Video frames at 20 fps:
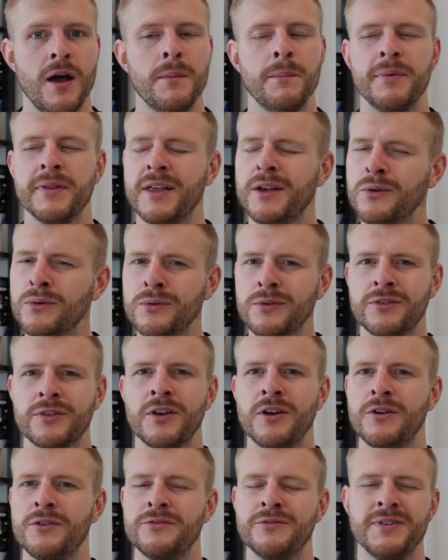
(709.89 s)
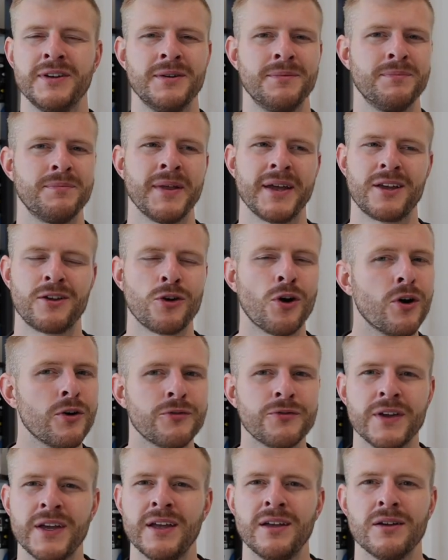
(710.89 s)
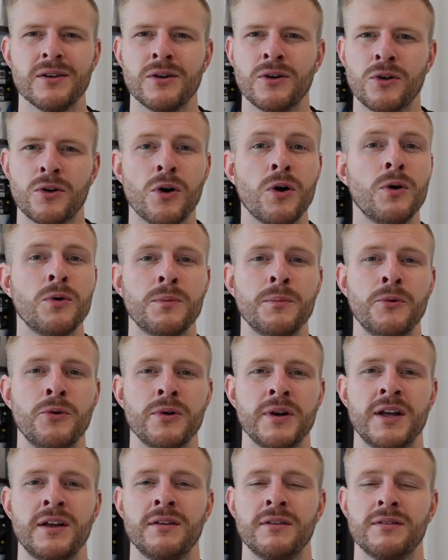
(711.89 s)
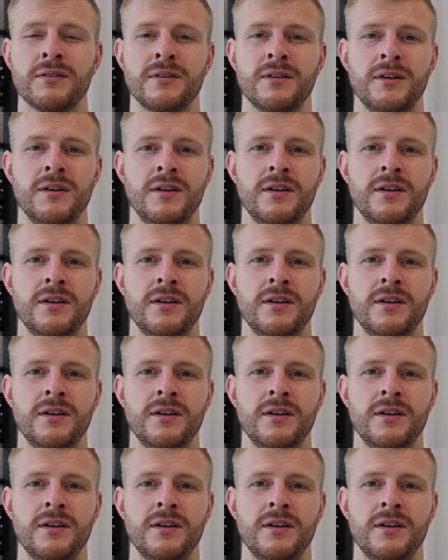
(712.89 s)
but then also for like coffee on cold mornings